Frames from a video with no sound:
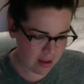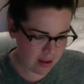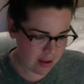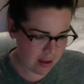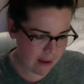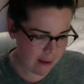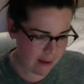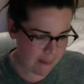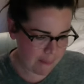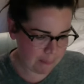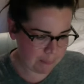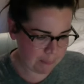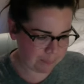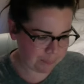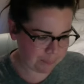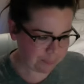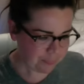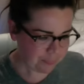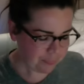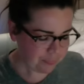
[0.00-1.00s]
Um,
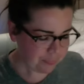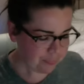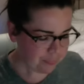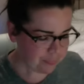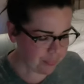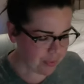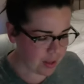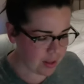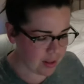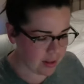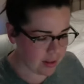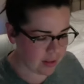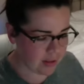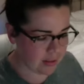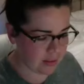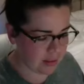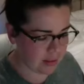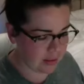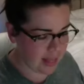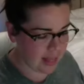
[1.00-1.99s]

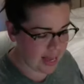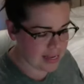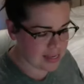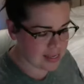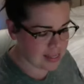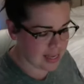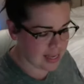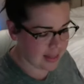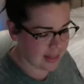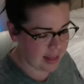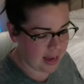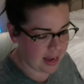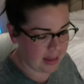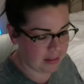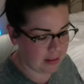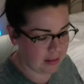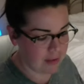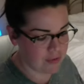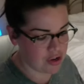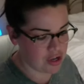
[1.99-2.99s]
the last thing that I
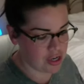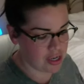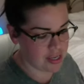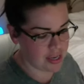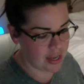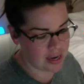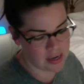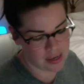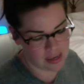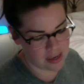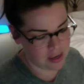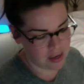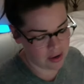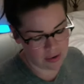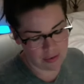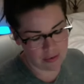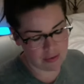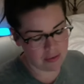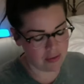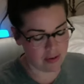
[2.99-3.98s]
love, she said, is you
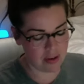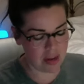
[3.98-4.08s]
know,